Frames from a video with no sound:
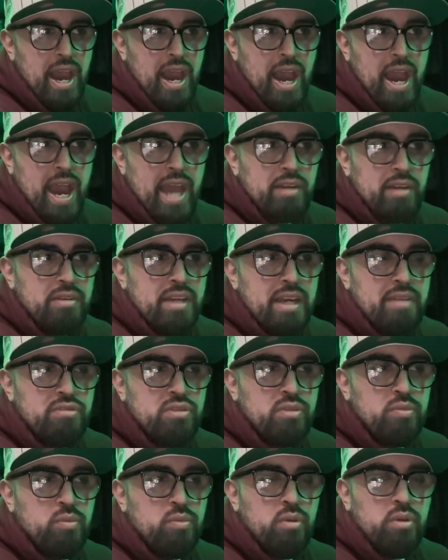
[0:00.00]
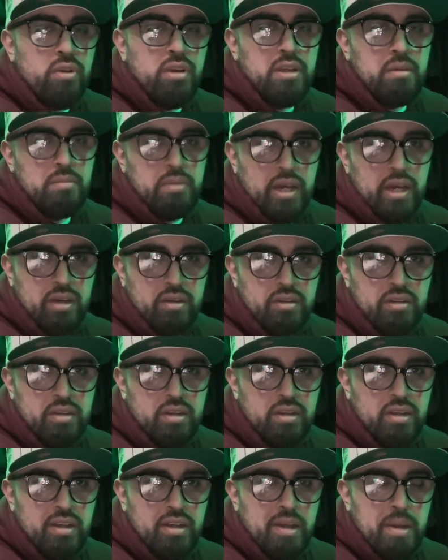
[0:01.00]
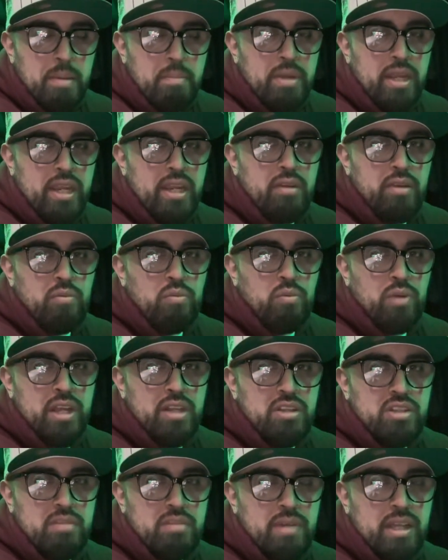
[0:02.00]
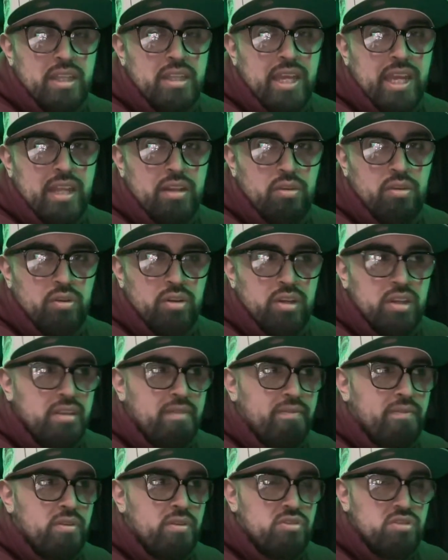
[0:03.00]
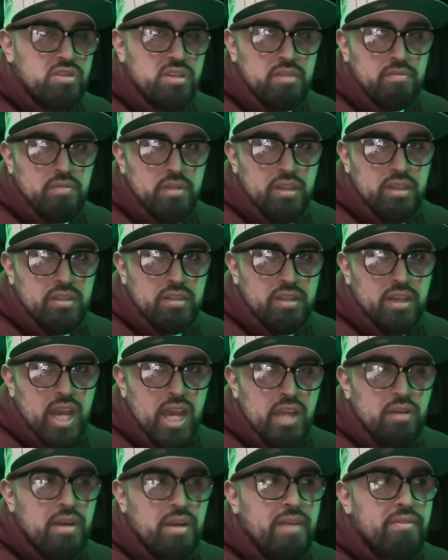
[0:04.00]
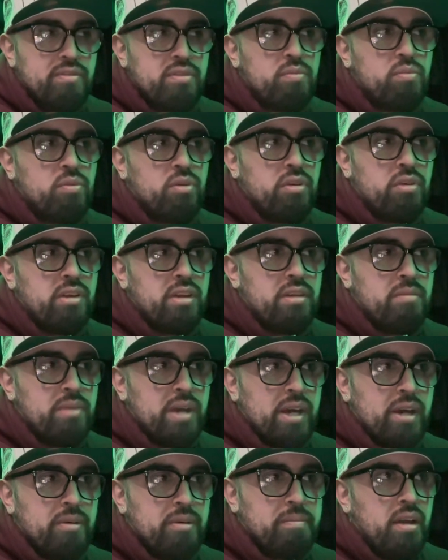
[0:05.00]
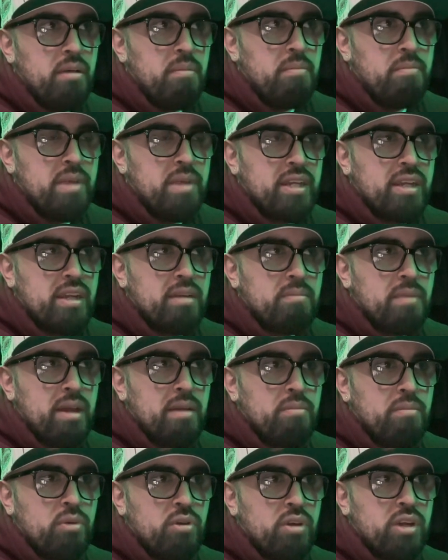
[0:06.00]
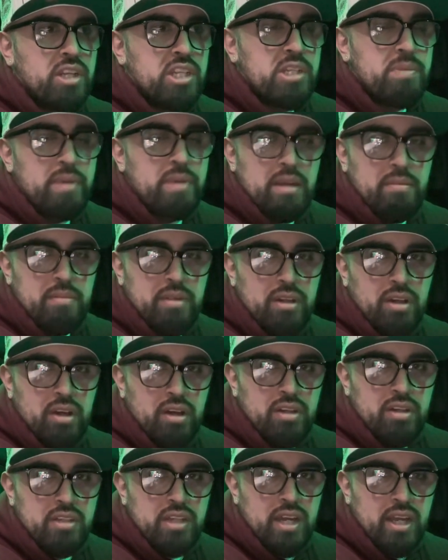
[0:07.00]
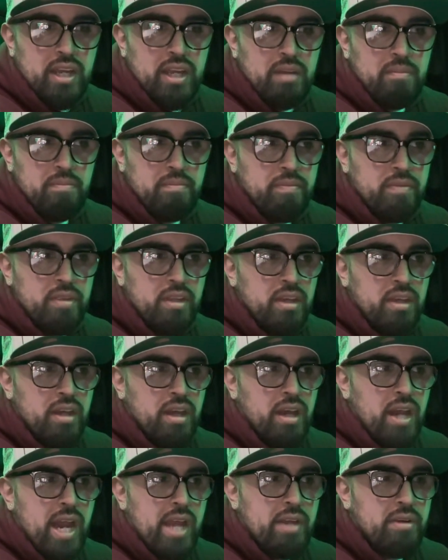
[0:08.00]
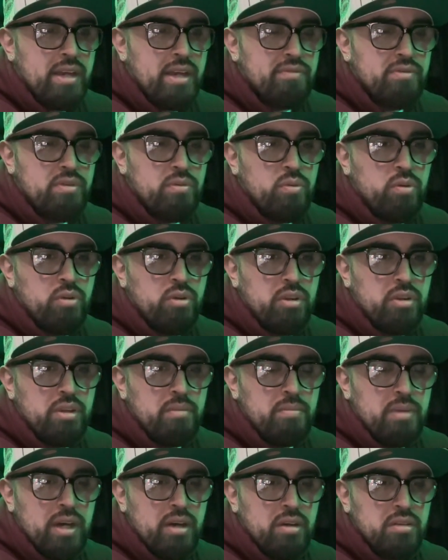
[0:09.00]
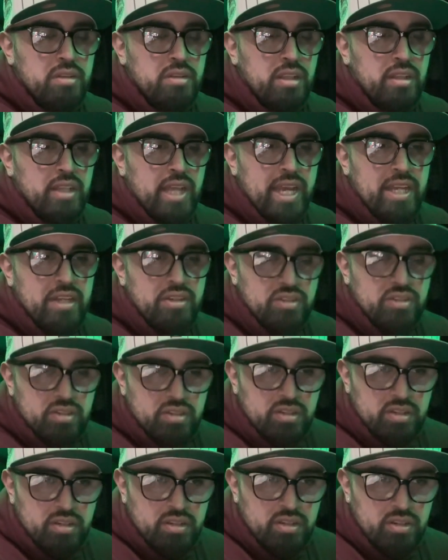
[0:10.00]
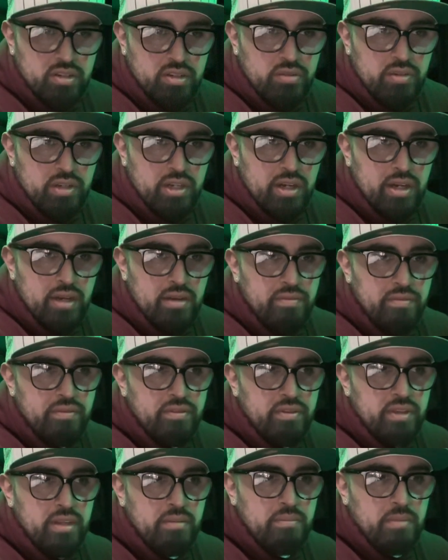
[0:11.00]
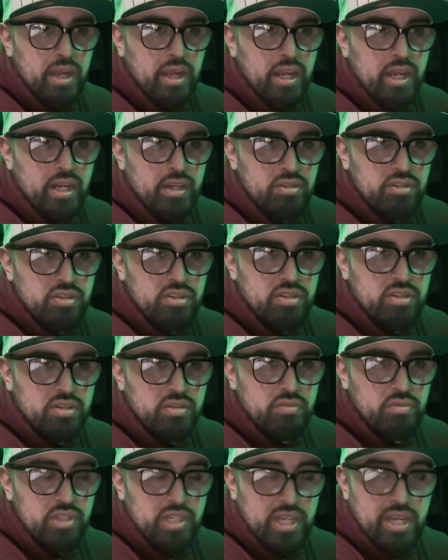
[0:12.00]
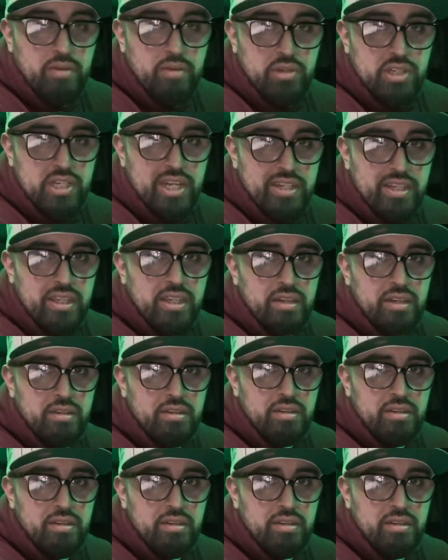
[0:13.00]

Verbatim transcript: I don't have to worry about paying rent to my landlord at the first of the month. I don't have to worry about making my mortgage payment on time. I don't have to worry about the lights going off in my house, which I, which I did